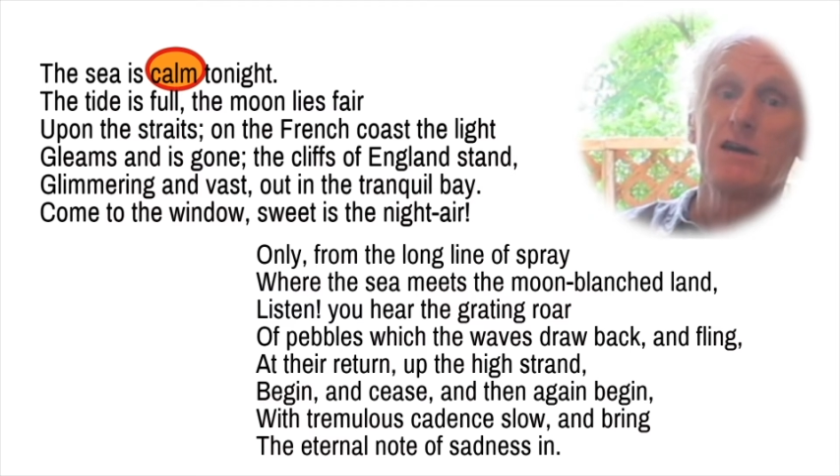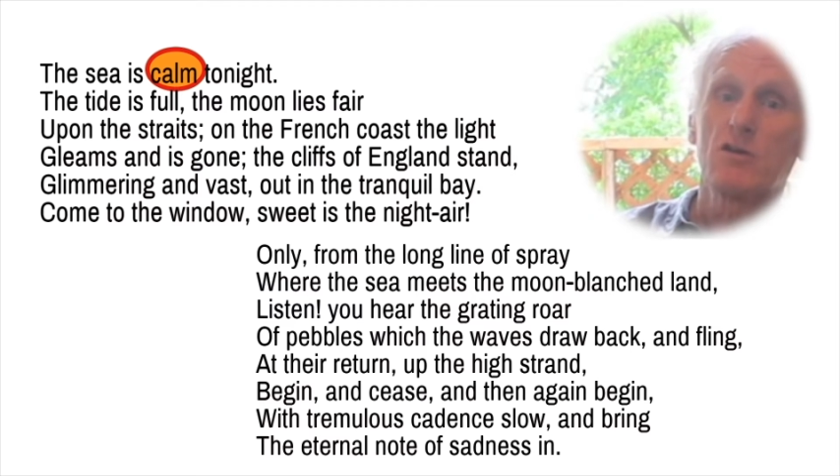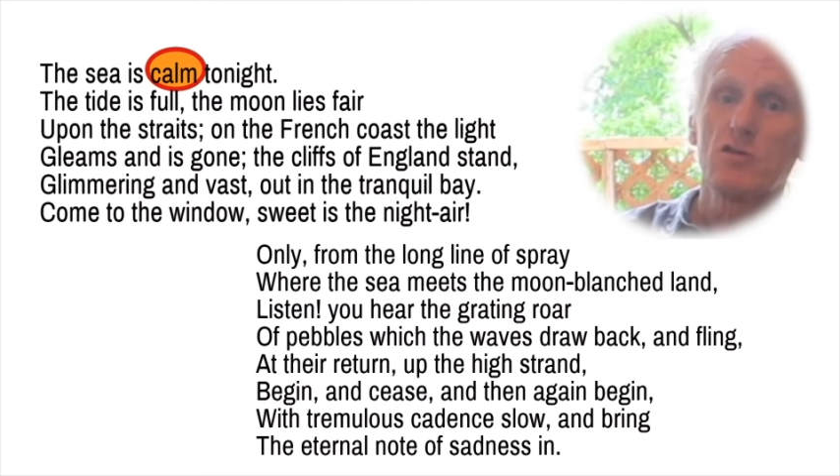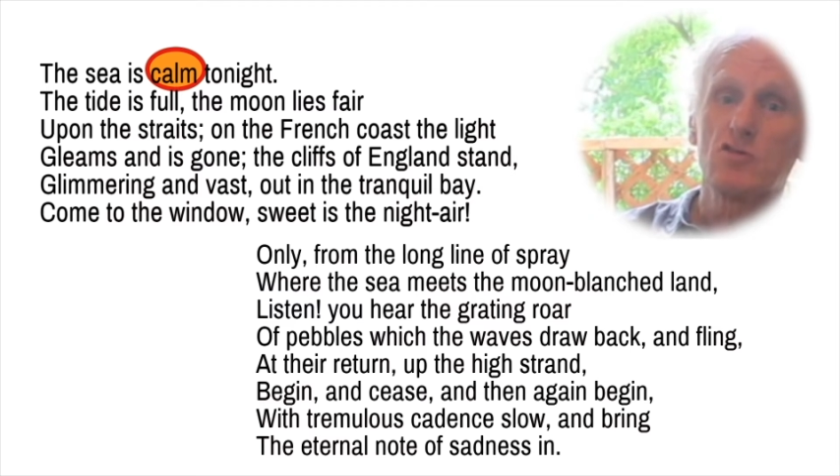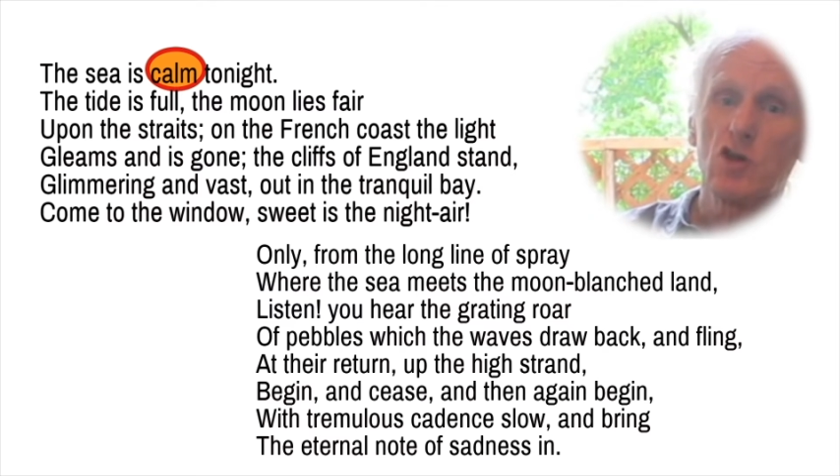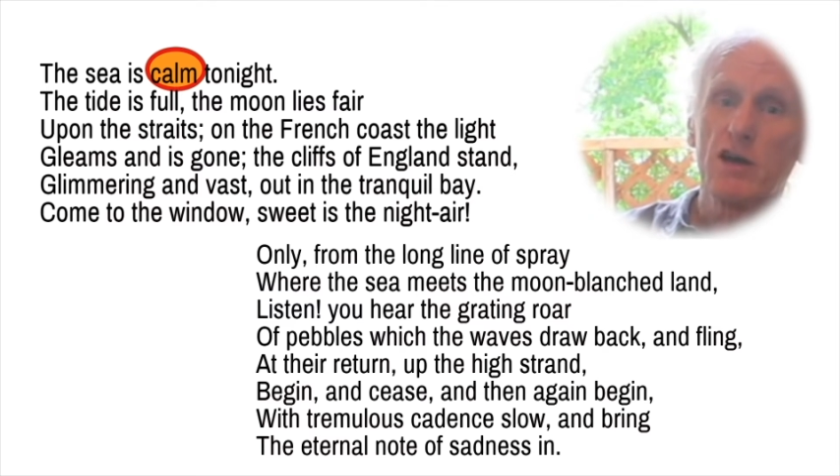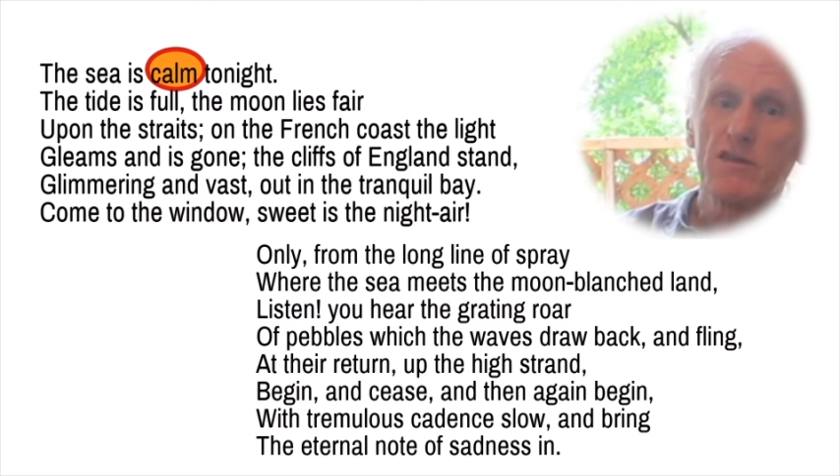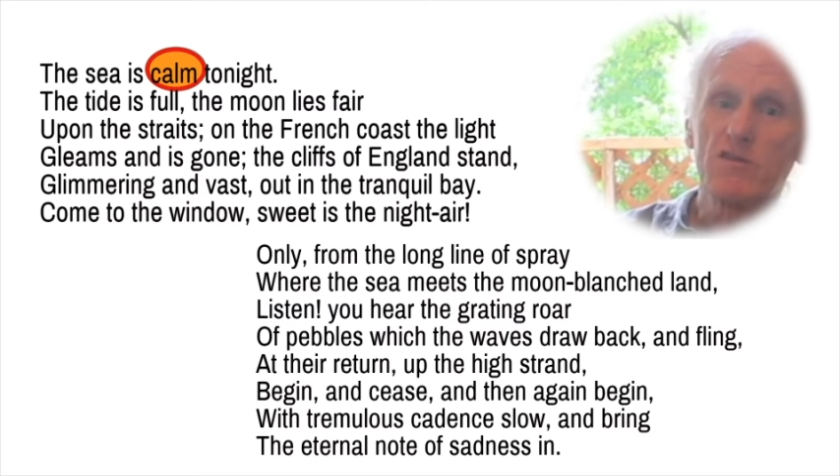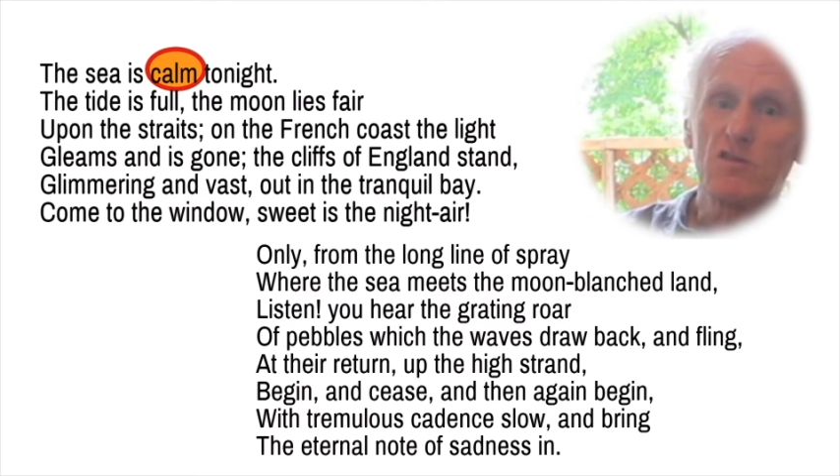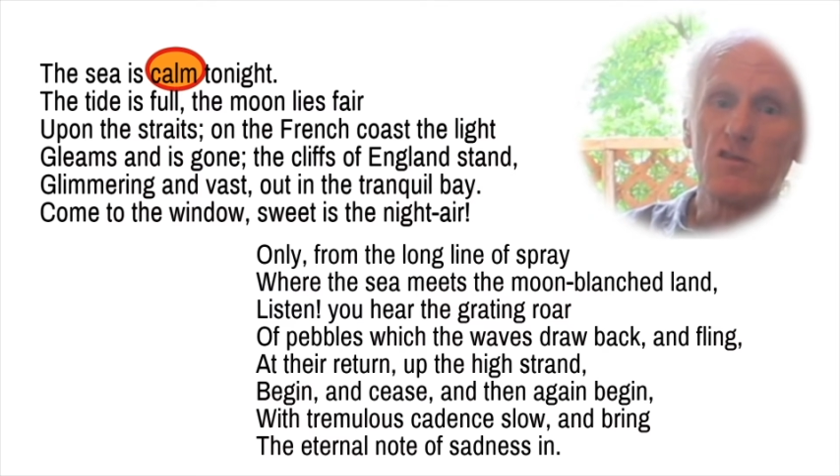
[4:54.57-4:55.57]

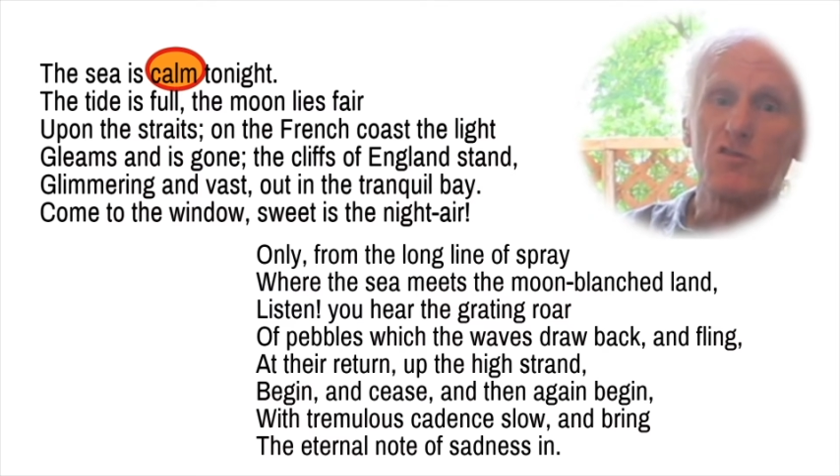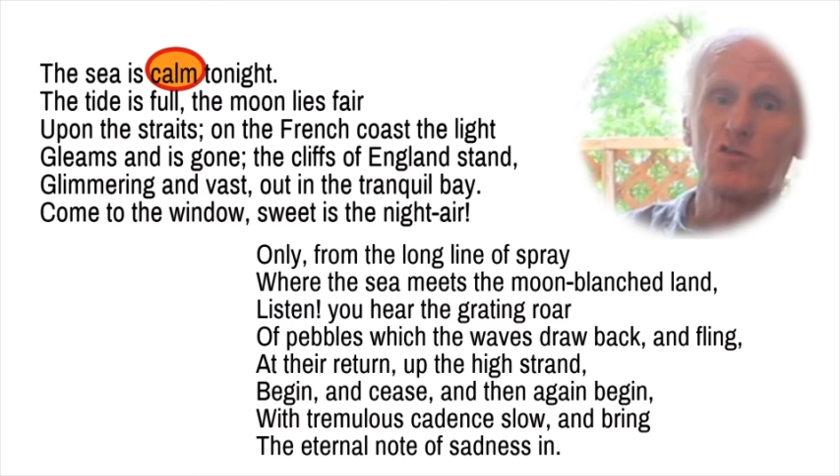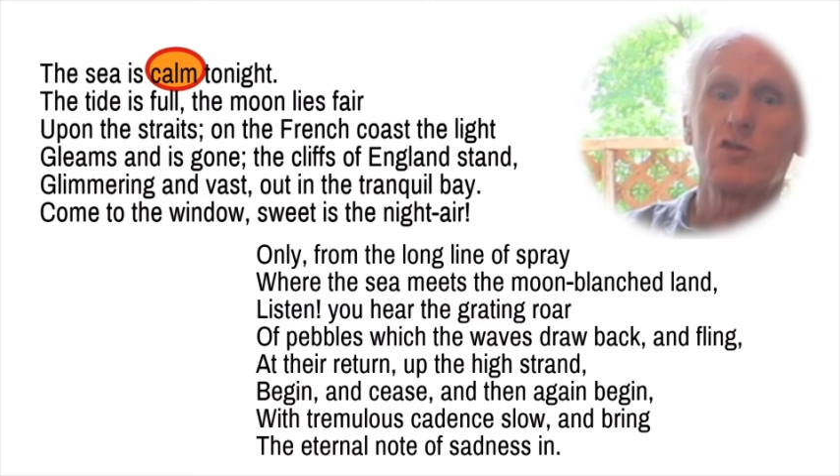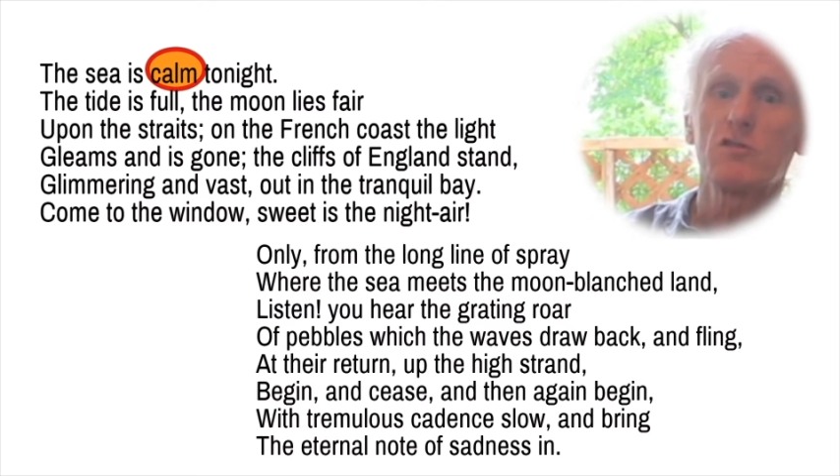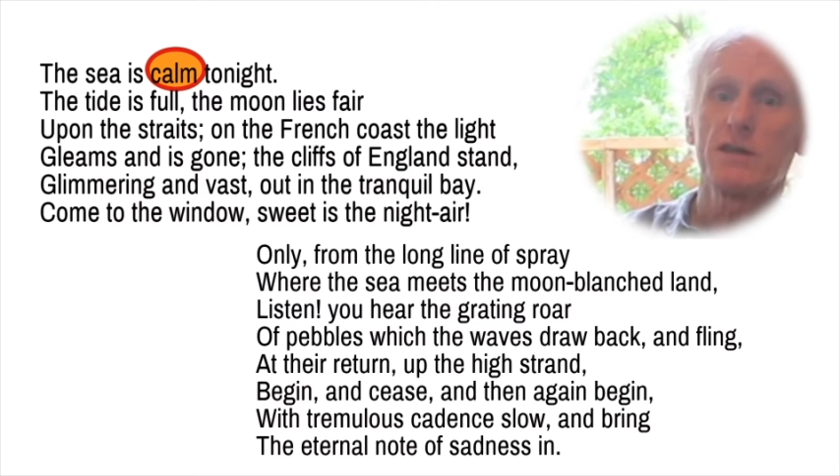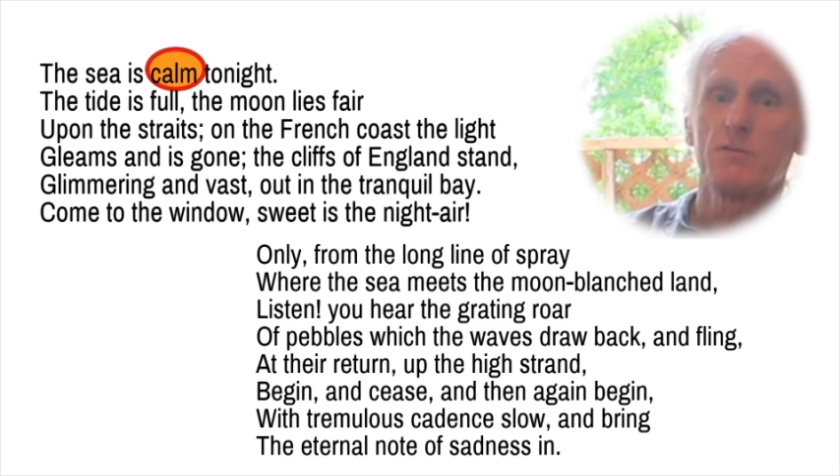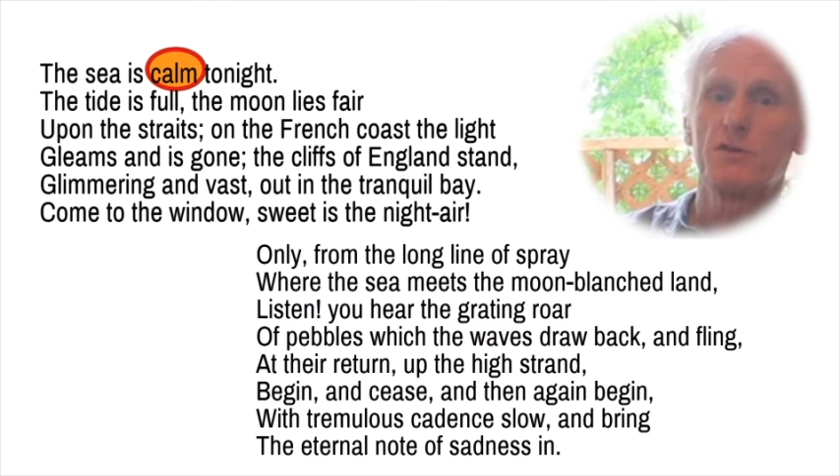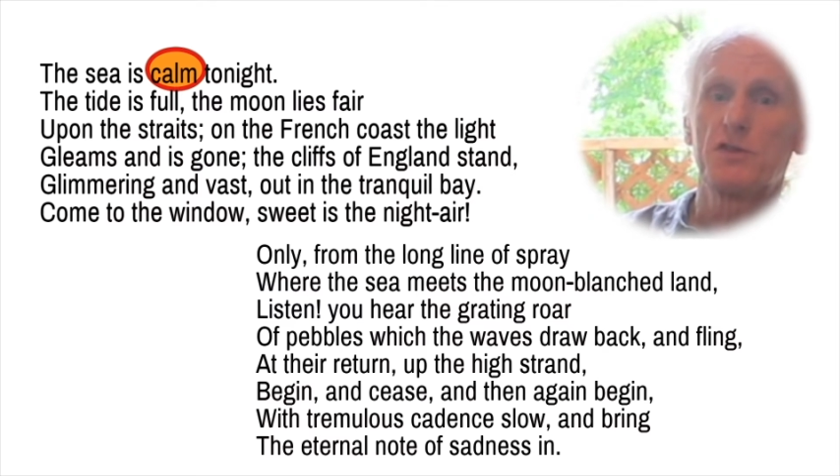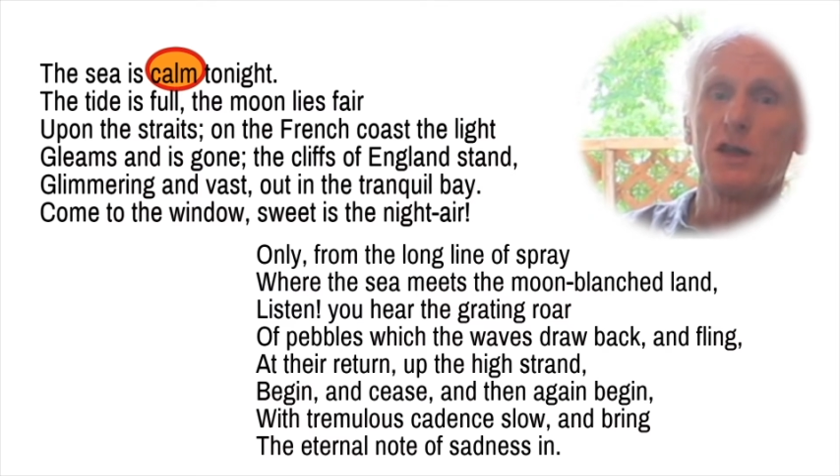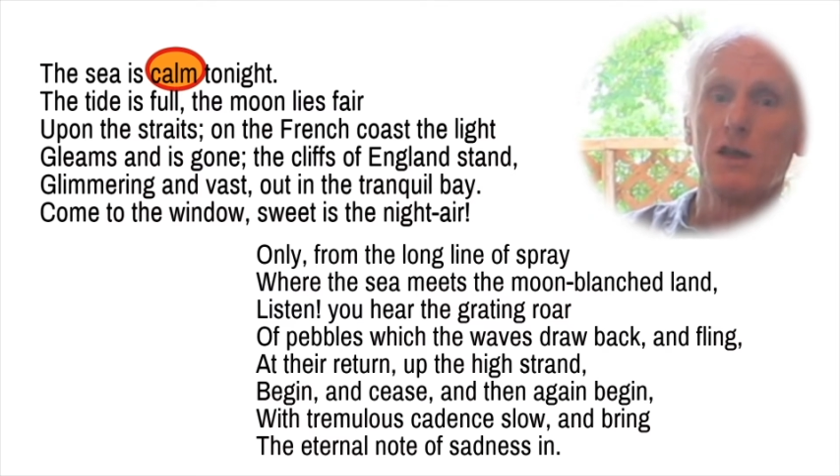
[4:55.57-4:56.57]
contrasts strongly
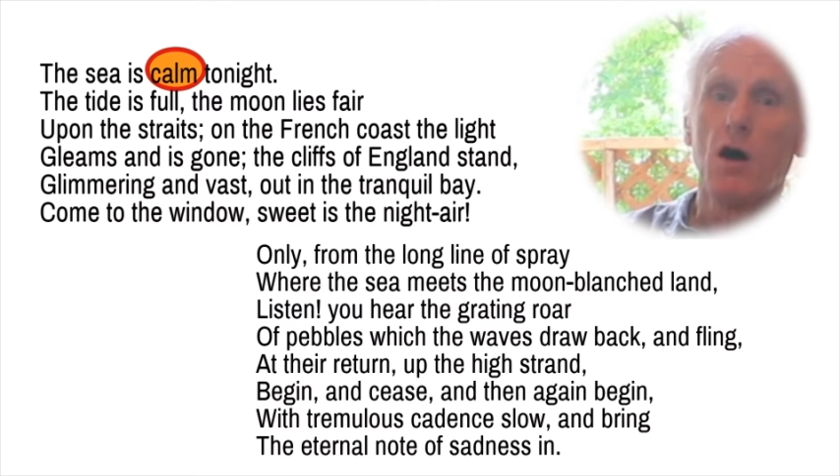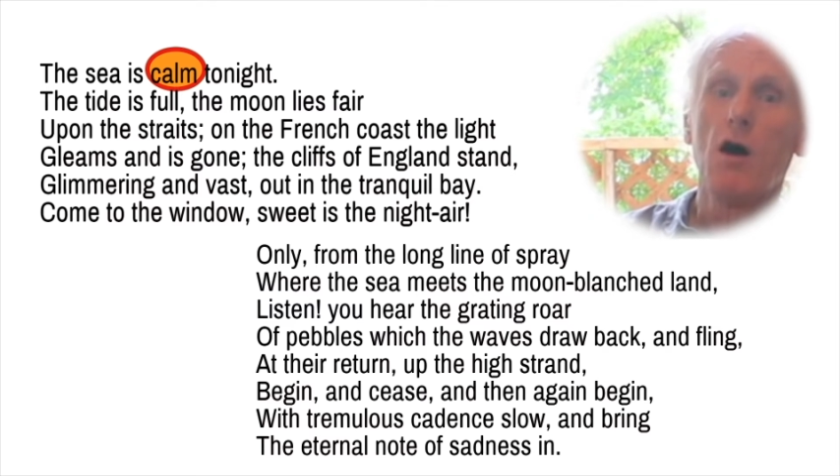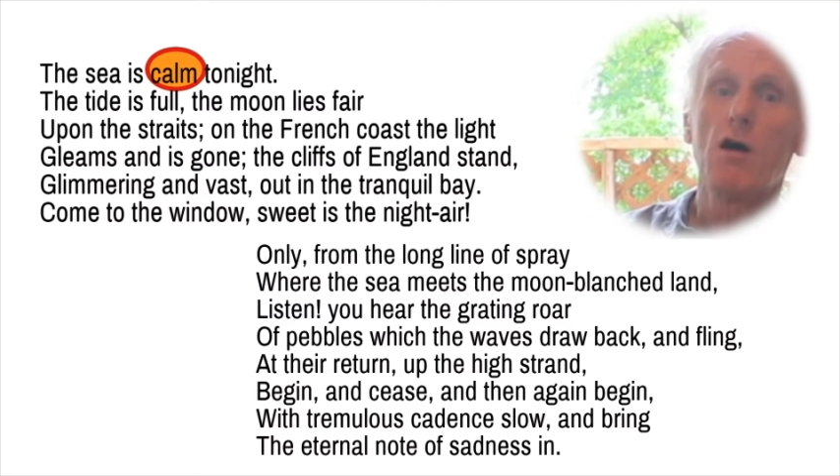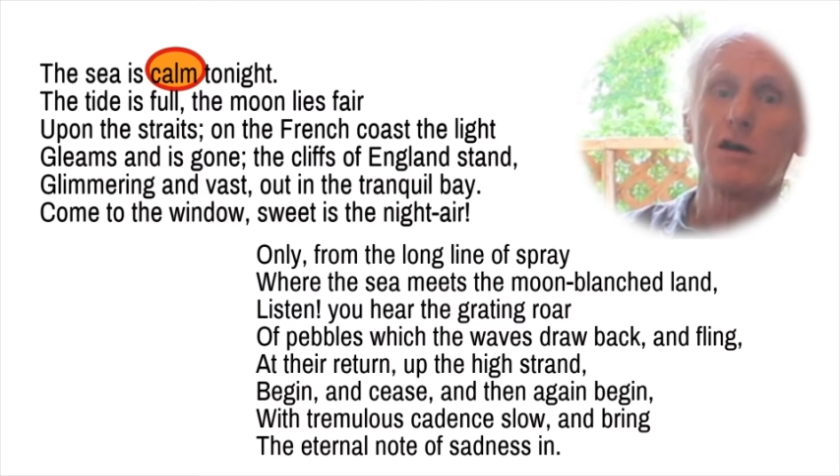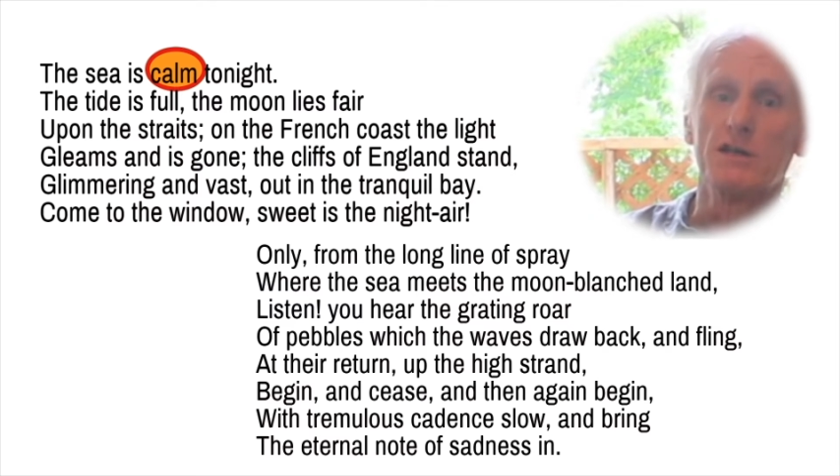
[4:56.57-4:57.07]
with the long